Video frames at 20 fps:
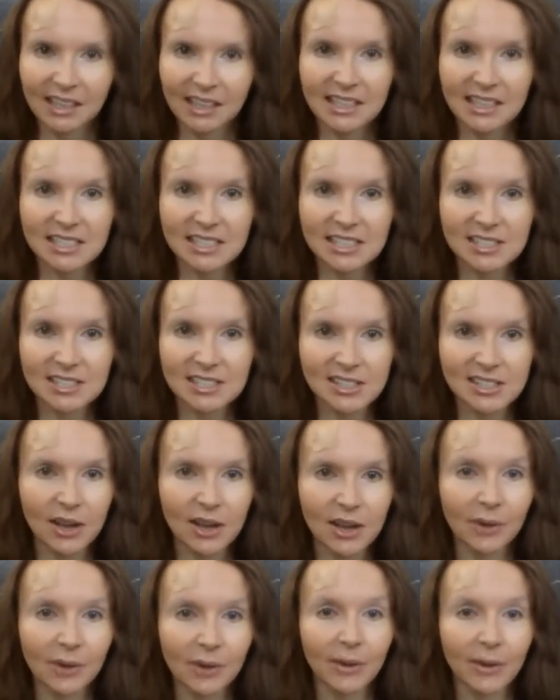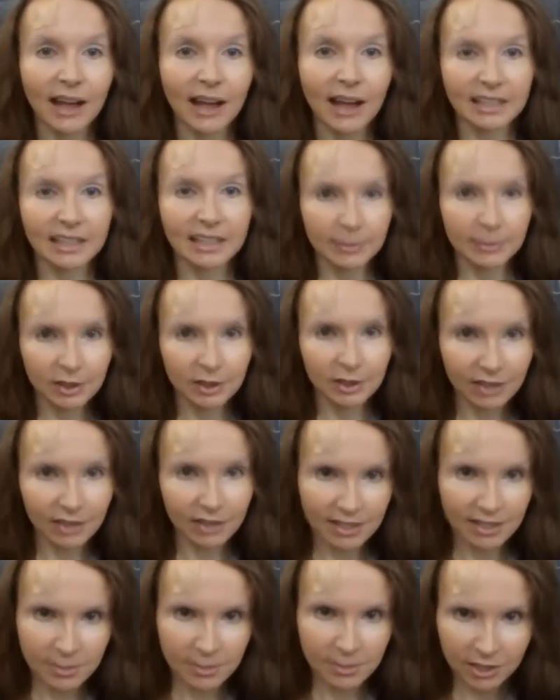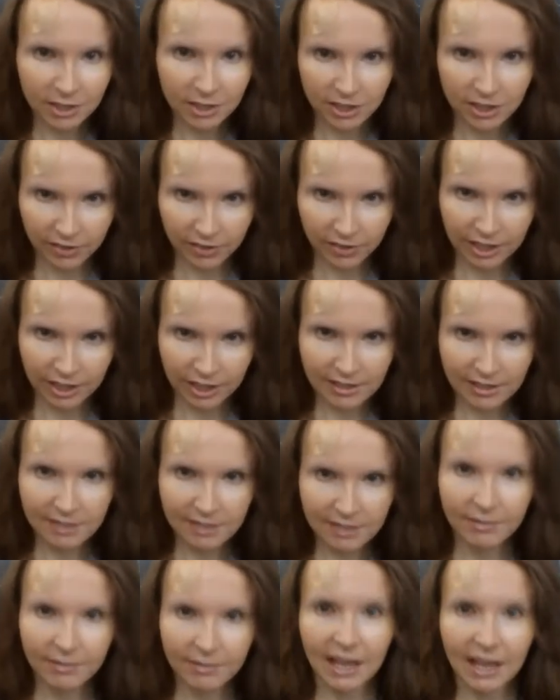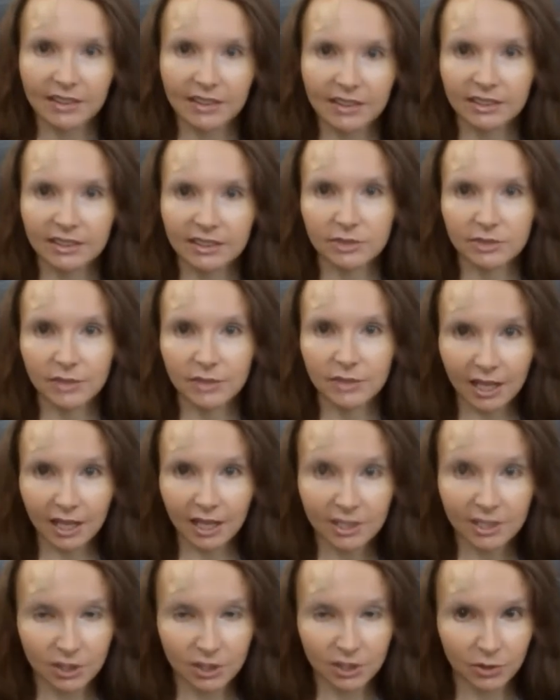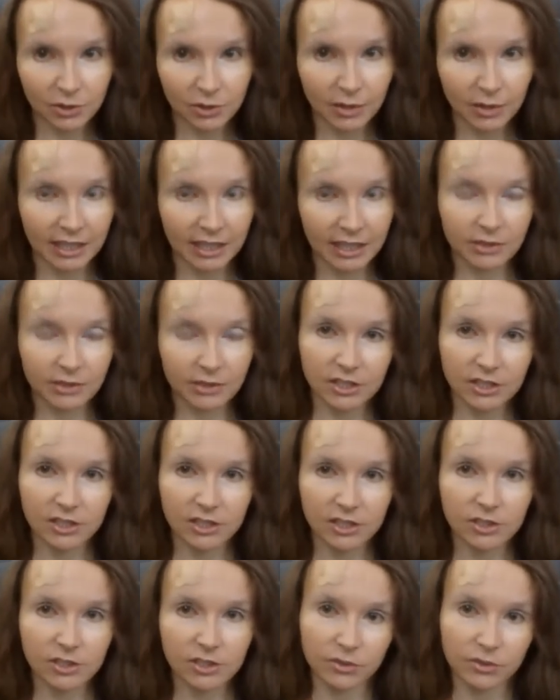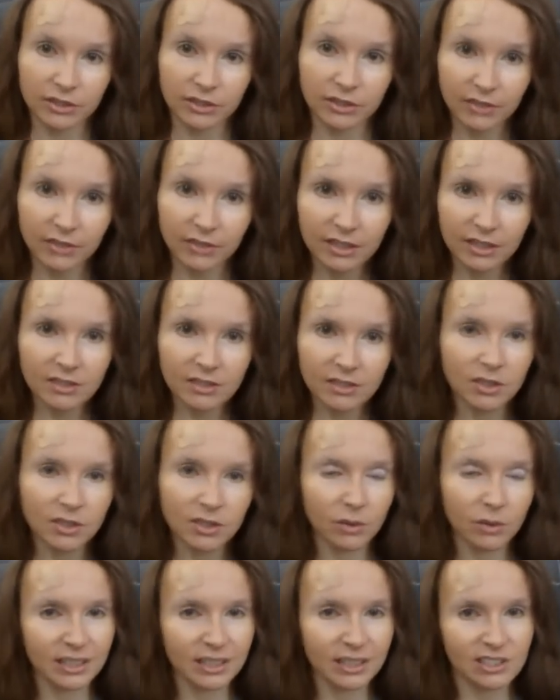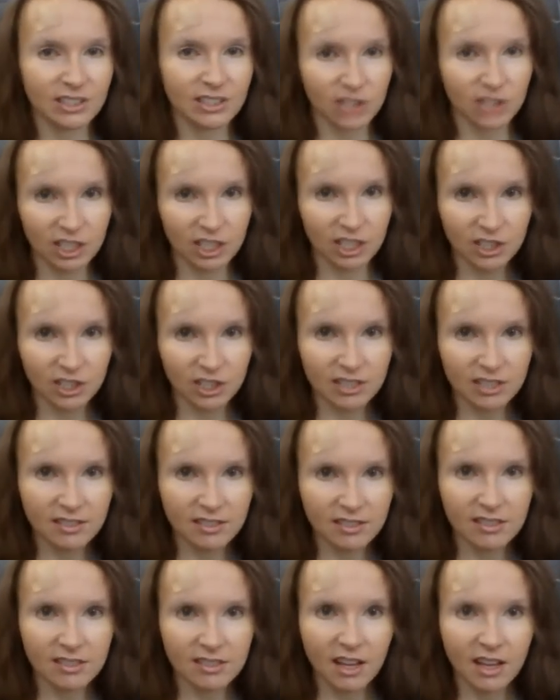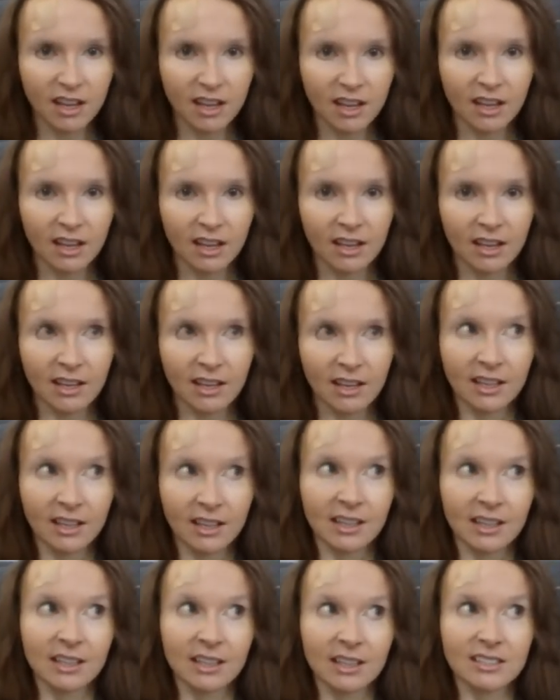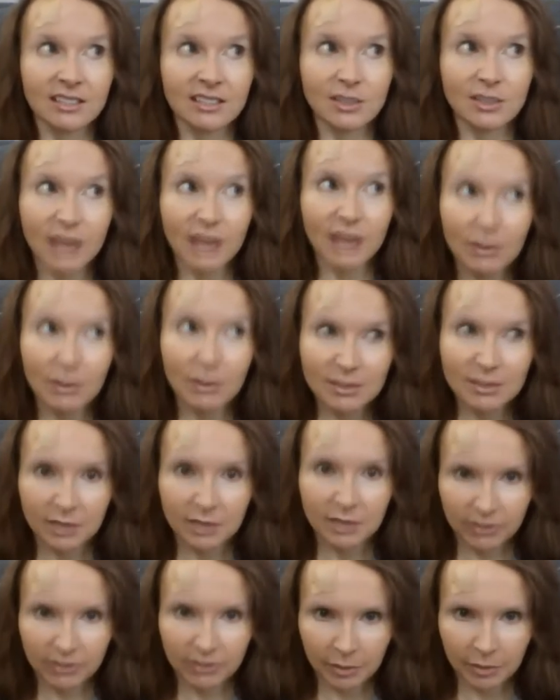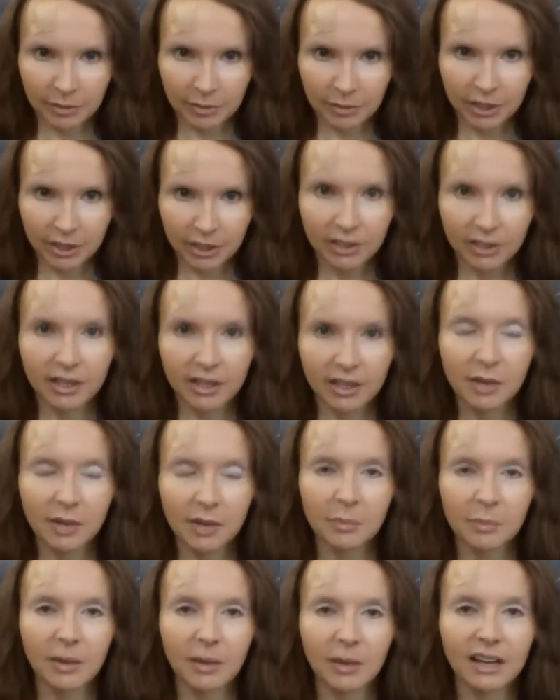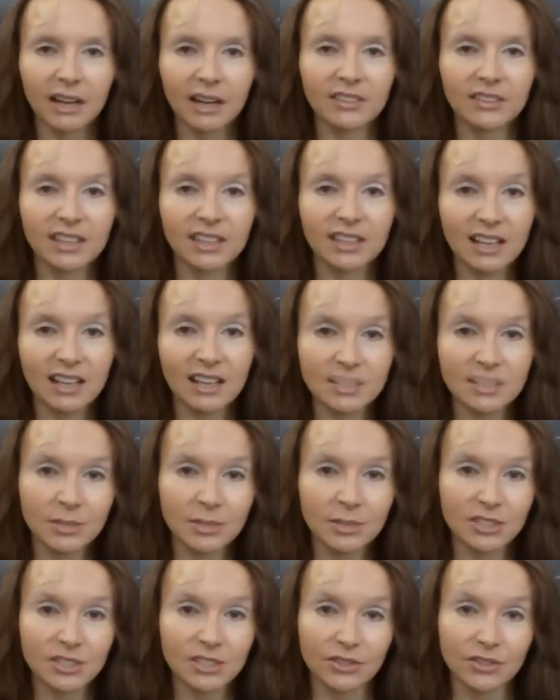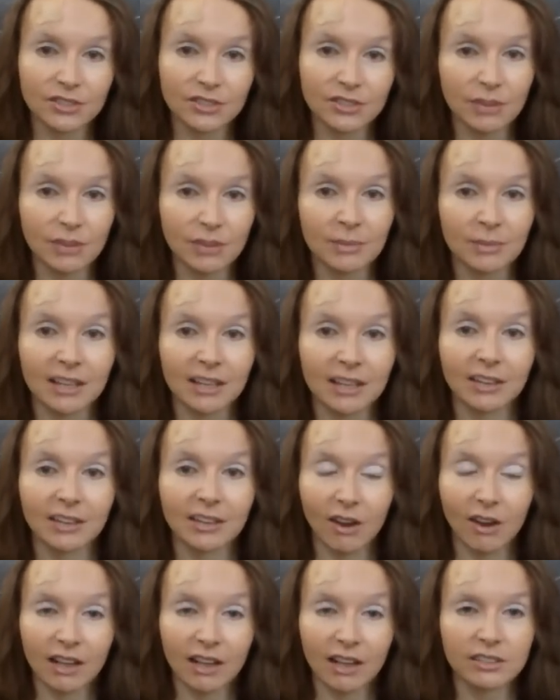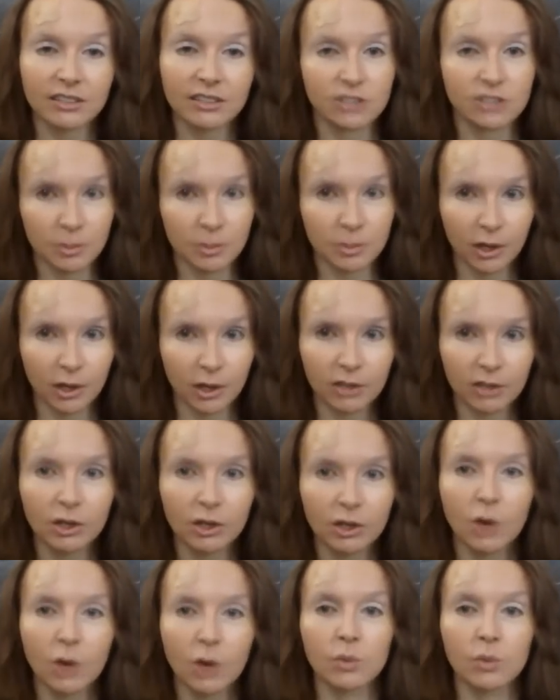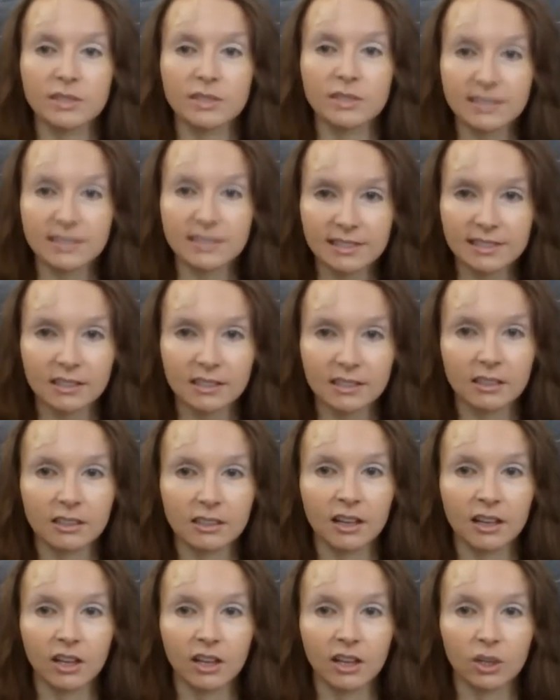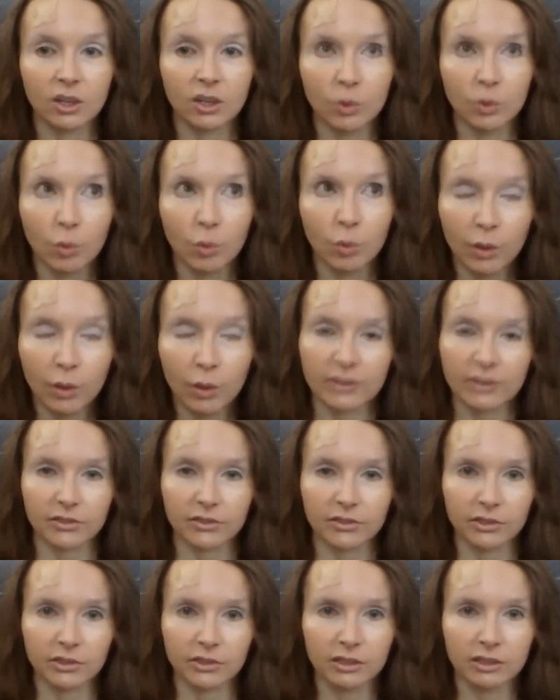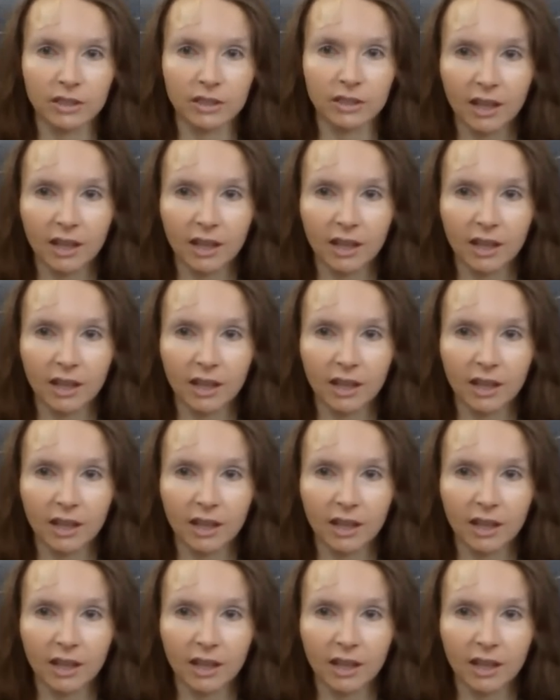So I emailed customer service, and they do not do any returns or refunds, only exchanges. So that was a bit of a bummer. But the customer service rep that I got, Jamal, was still wonderful.